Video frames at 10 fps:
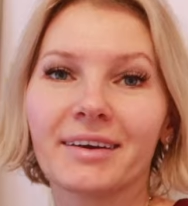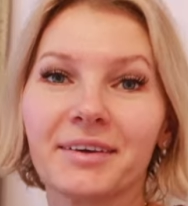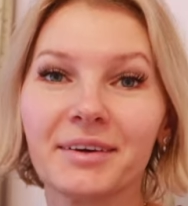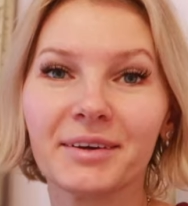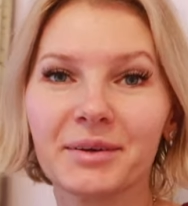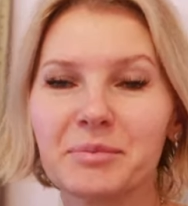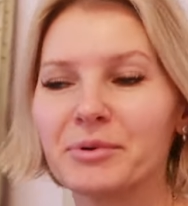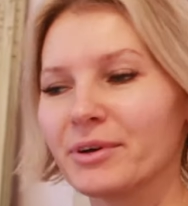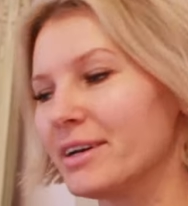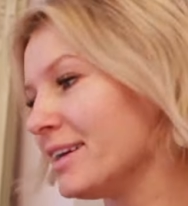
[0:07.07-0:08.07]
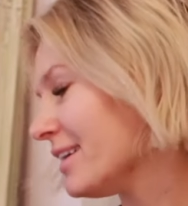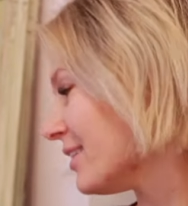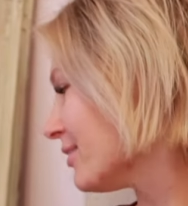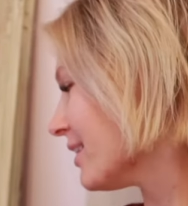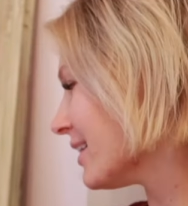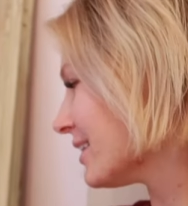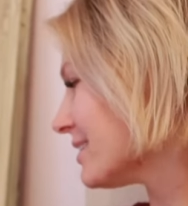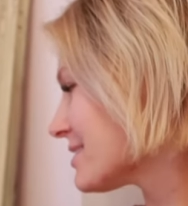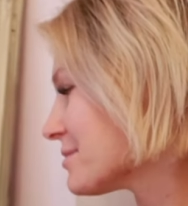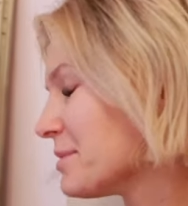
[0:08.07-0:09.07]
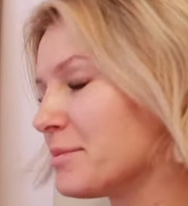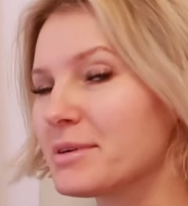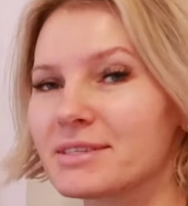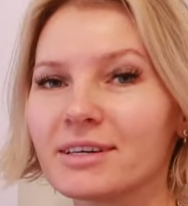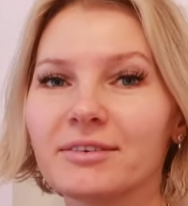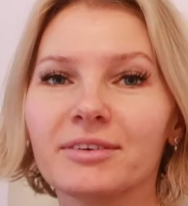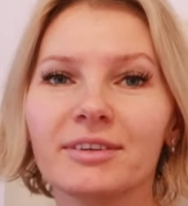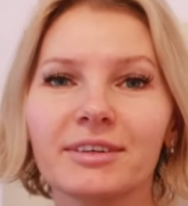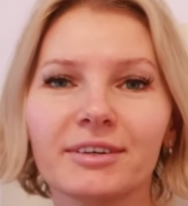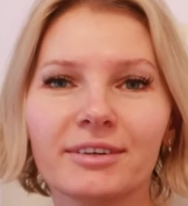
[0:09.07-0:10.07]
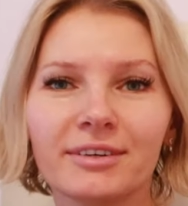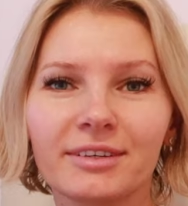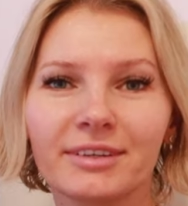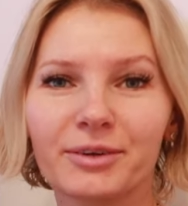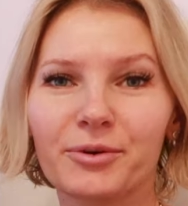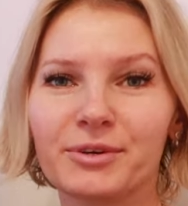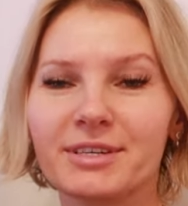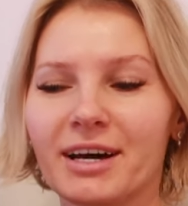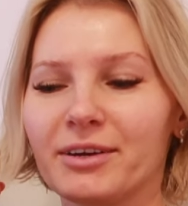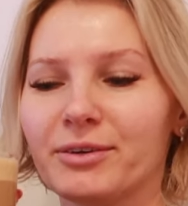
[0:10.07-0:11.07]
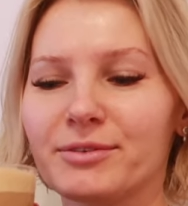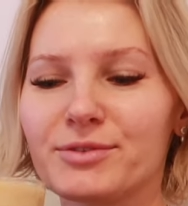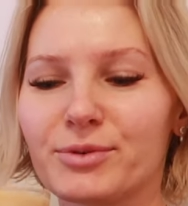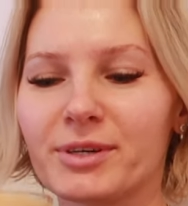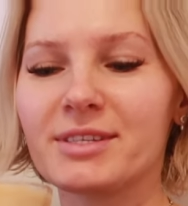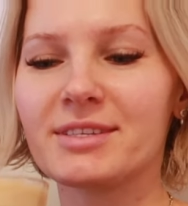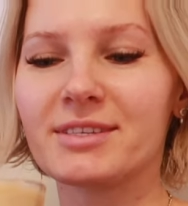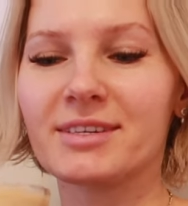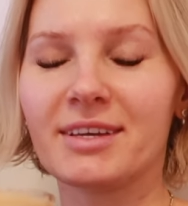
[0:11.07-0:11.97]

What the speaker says: Good morning, you guys. Made myself a little cortado of sorts.